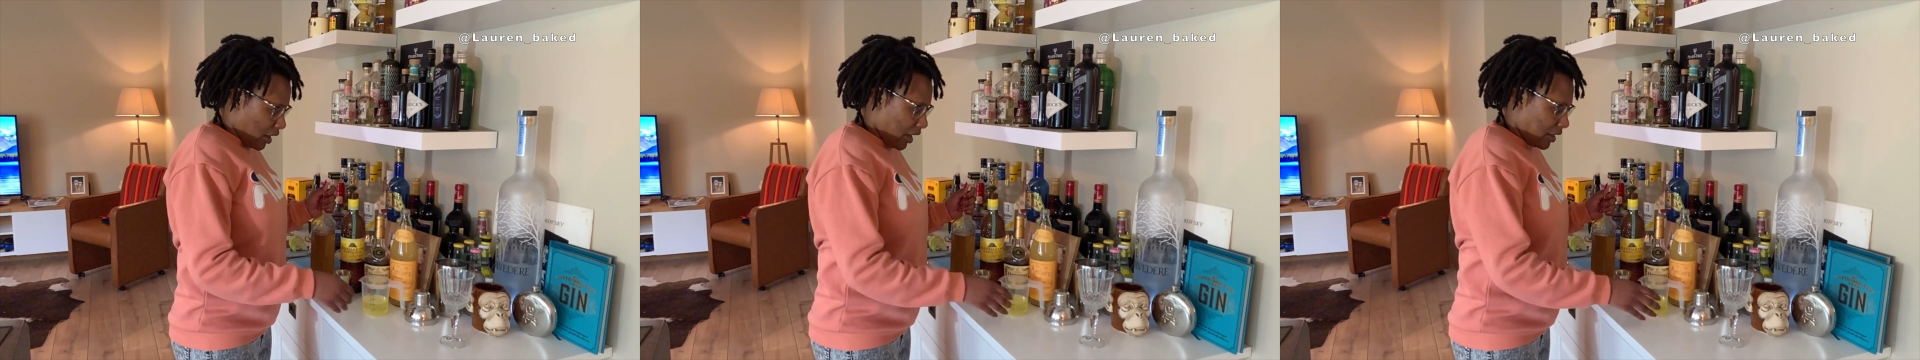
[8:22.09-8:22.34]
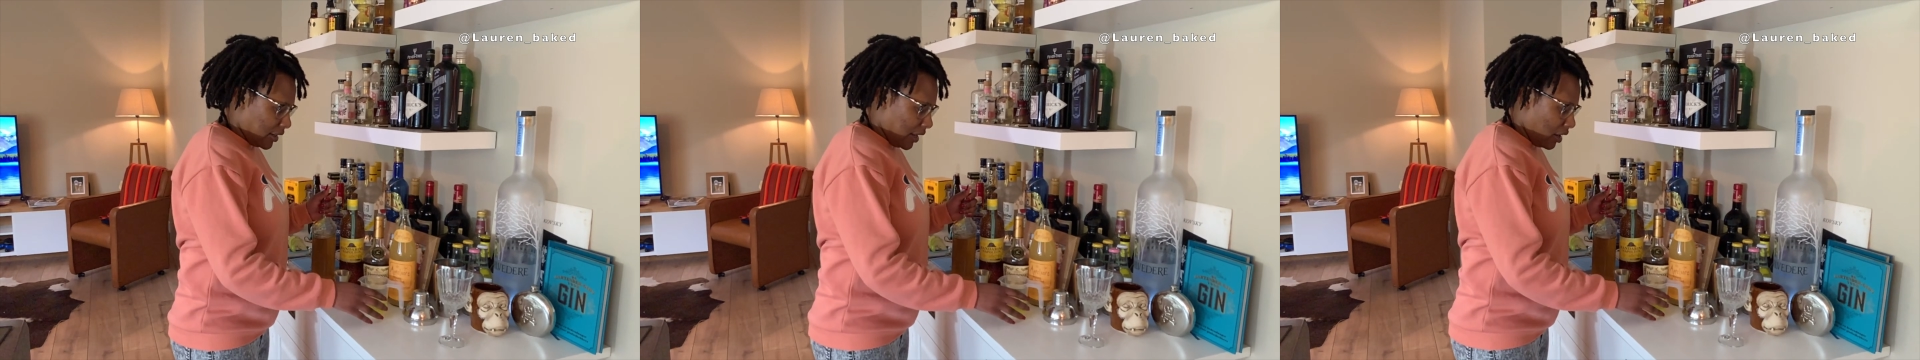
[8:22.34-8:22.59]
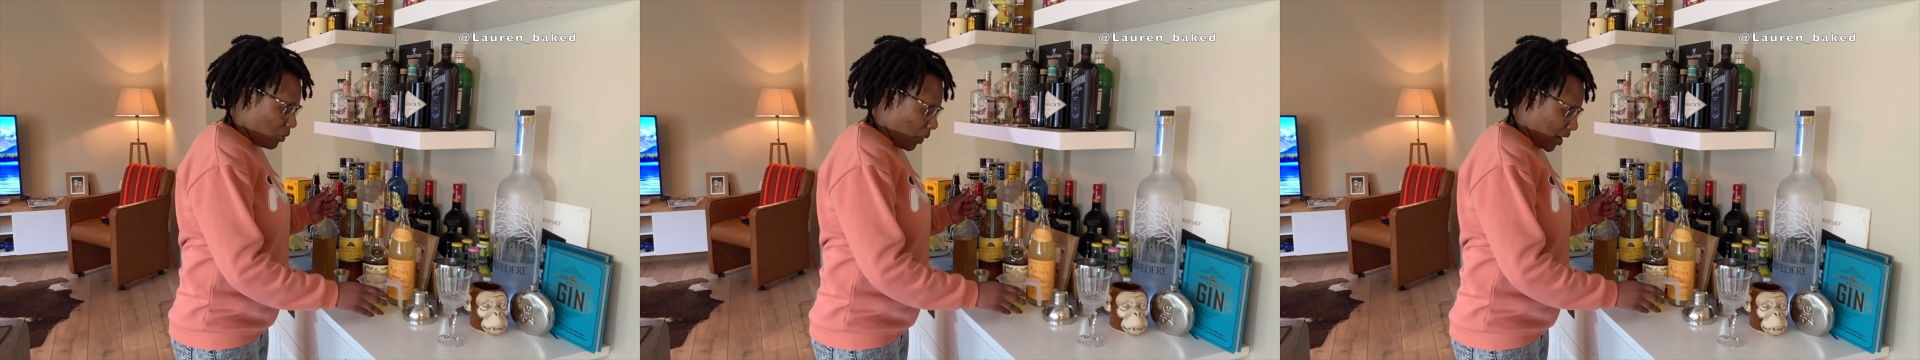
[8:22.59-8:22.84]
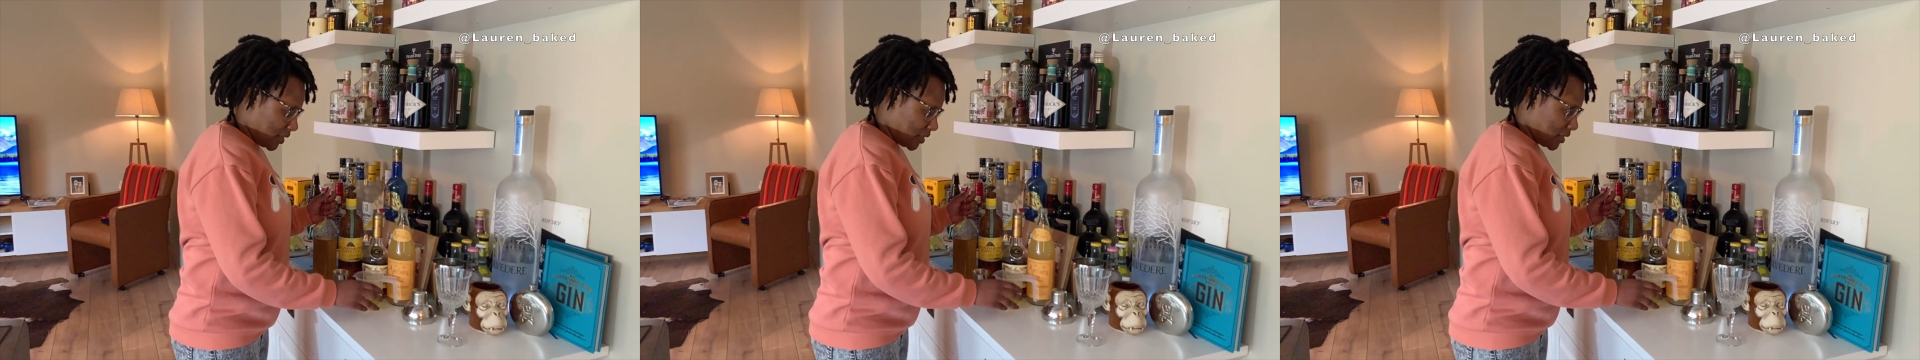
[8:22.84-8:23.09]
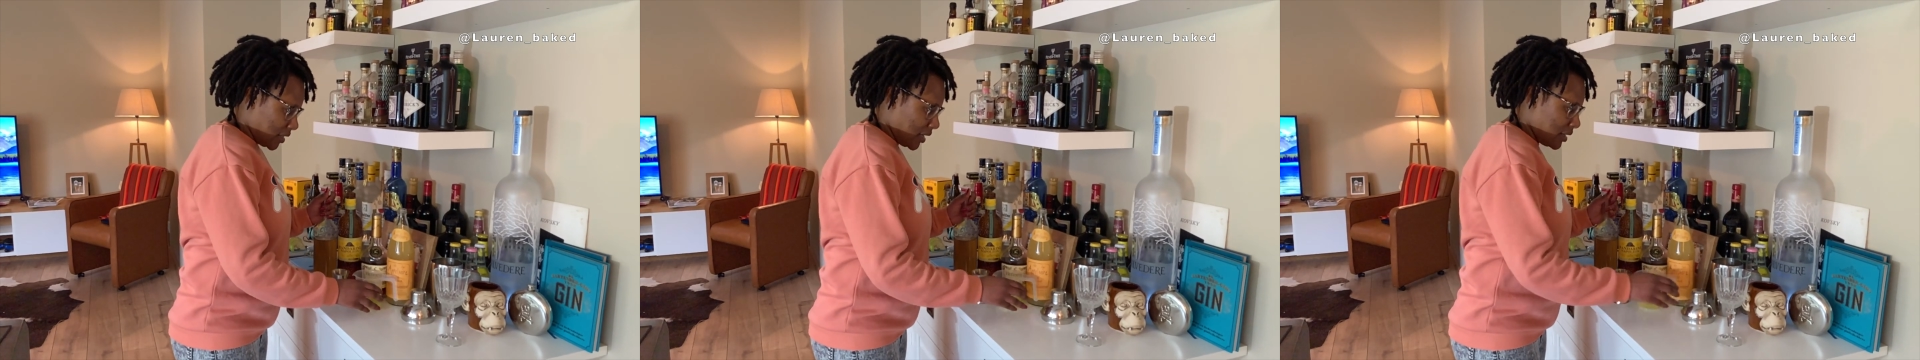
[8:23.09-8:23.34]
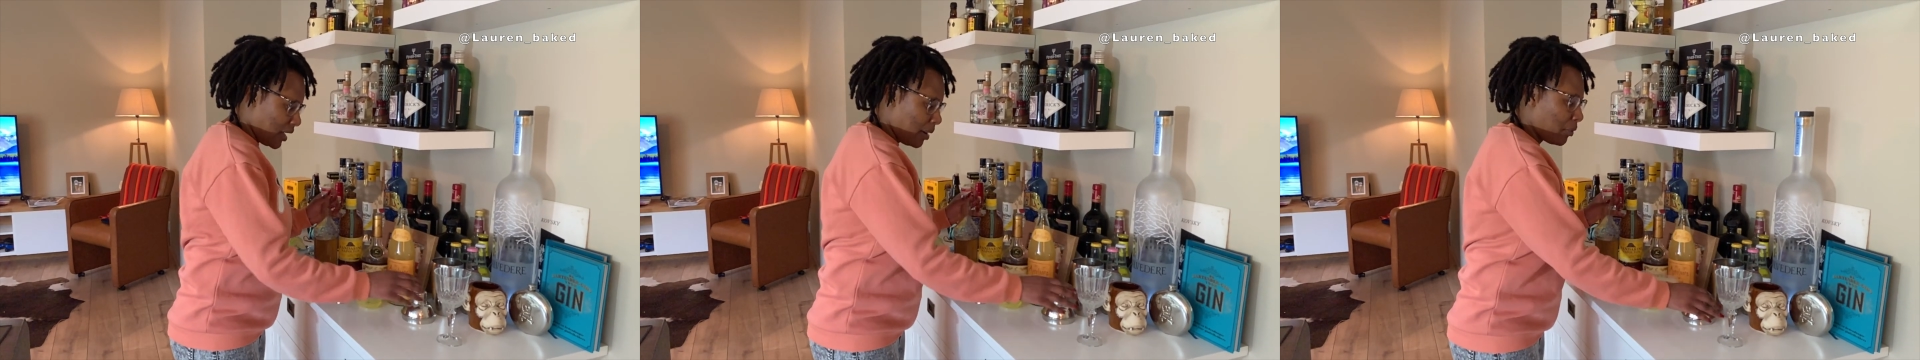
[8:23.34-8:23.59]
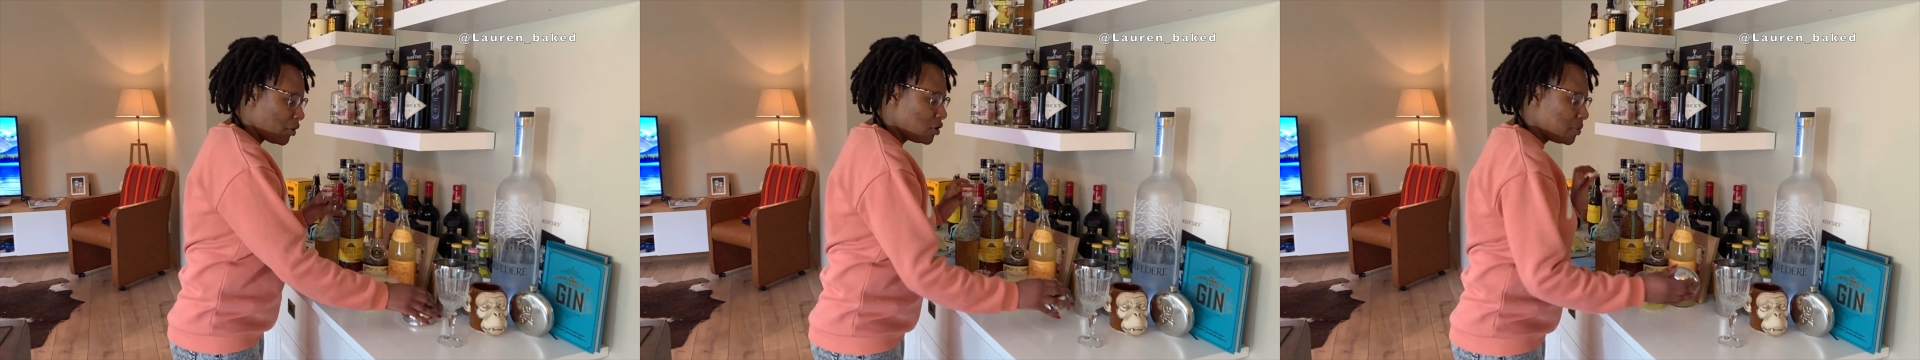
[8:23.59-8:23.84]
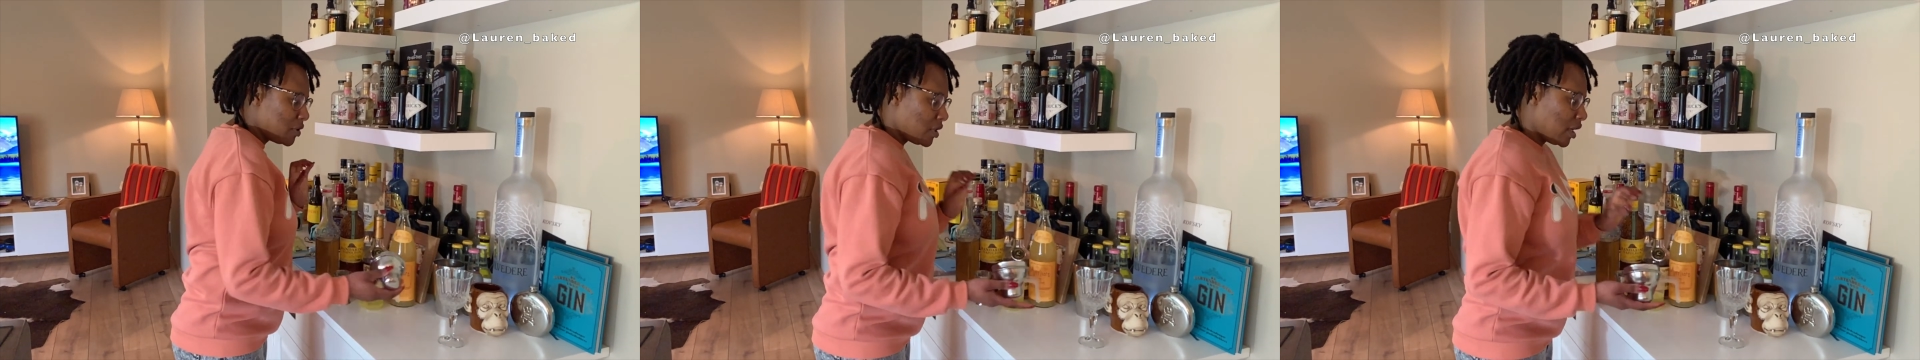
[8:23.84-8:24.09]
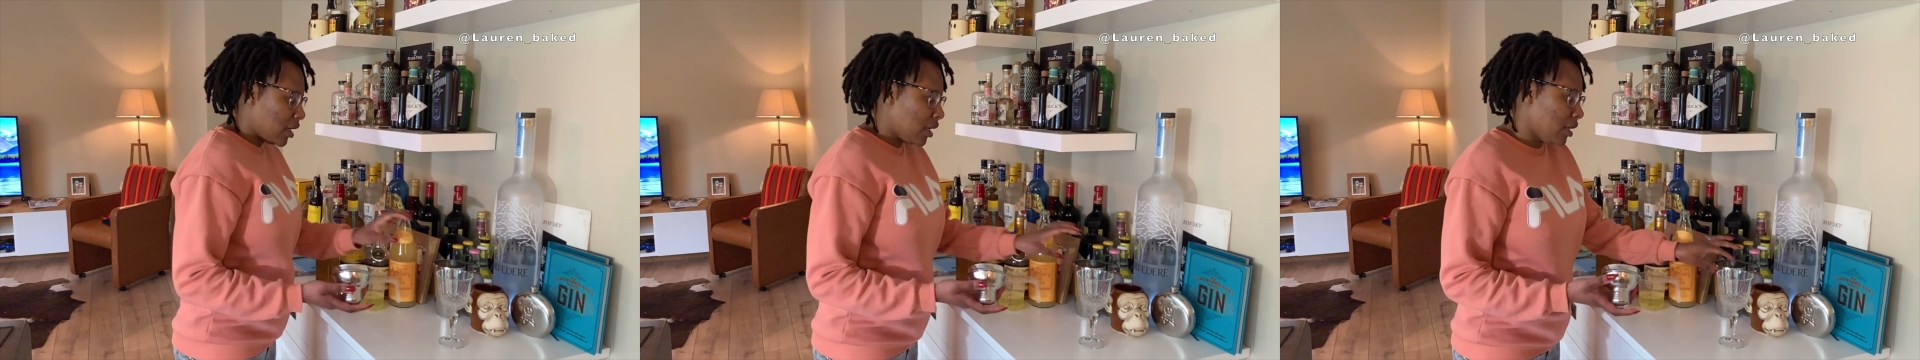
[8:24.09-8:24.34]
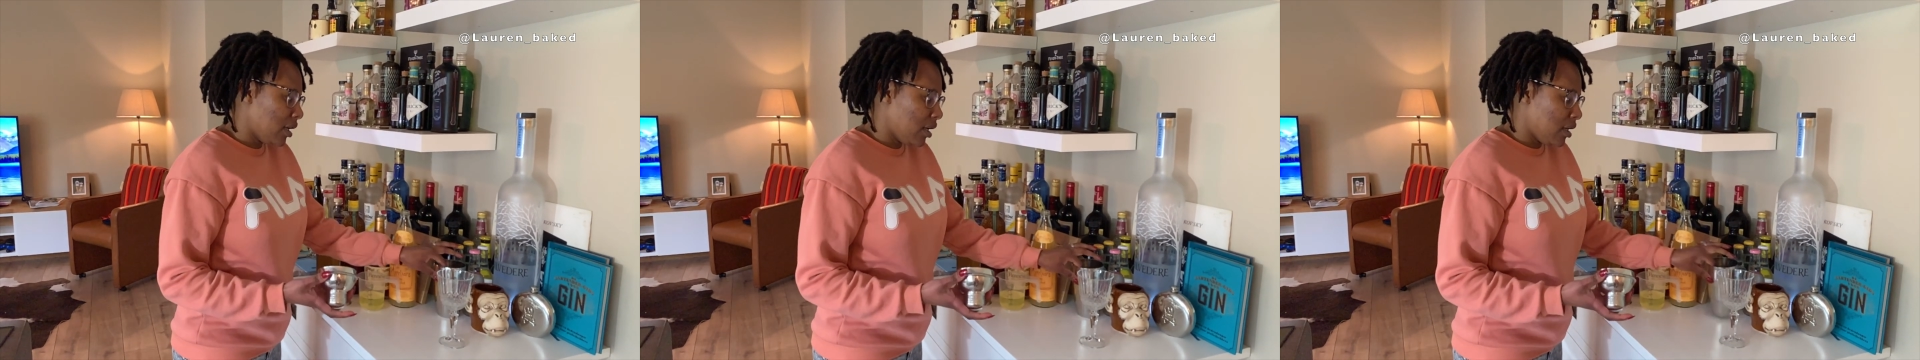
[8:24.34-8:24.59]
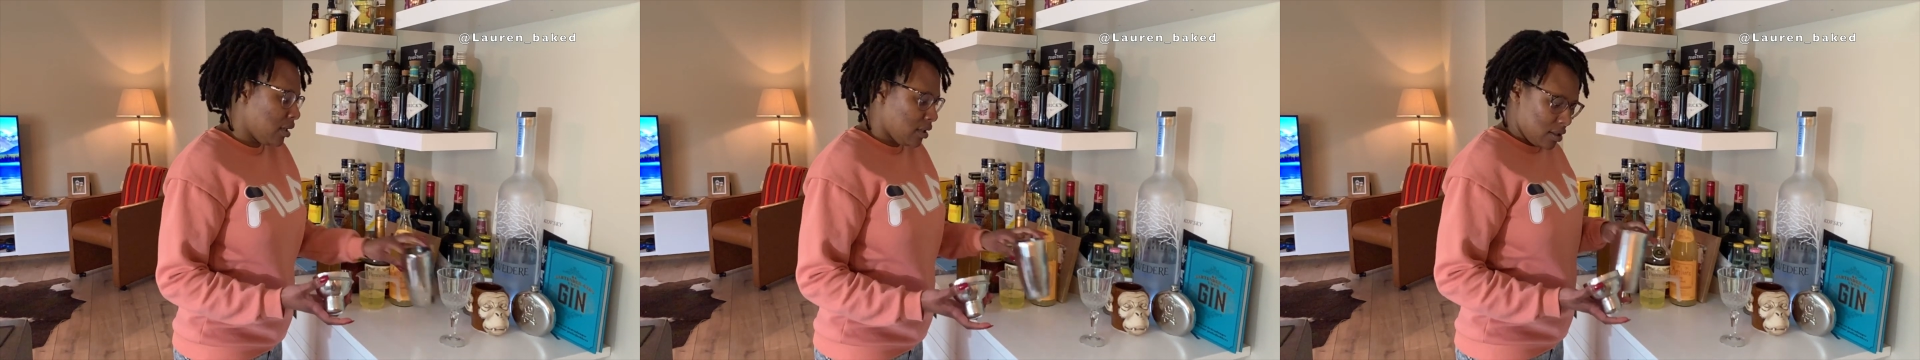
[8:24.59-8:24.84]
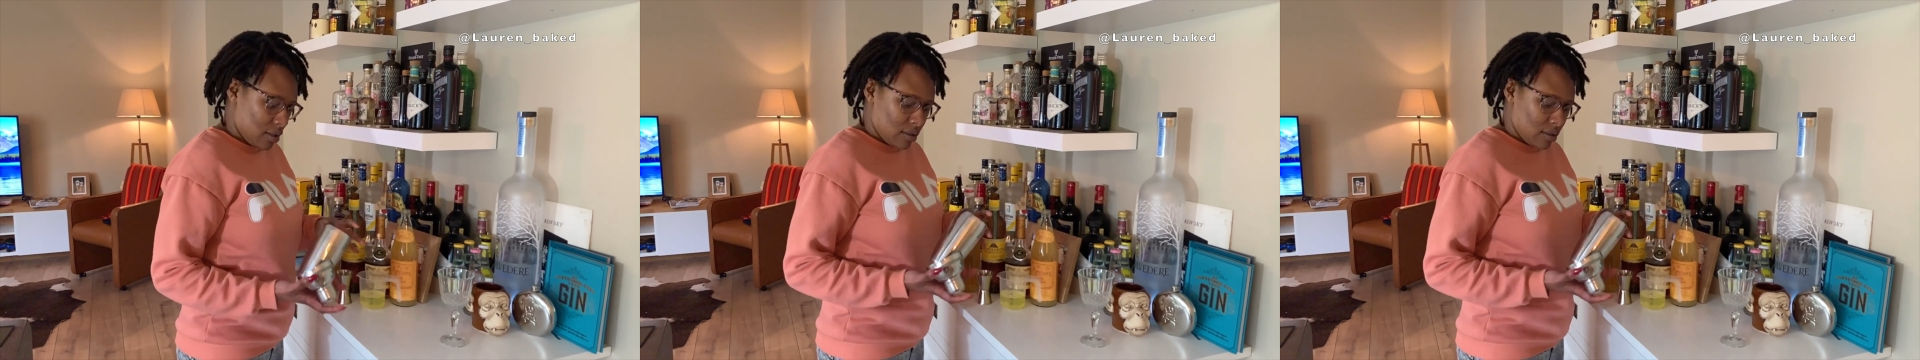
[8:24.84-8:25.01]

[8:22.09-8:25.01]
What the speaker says: And egg whites, and I'm going to be shaking it in.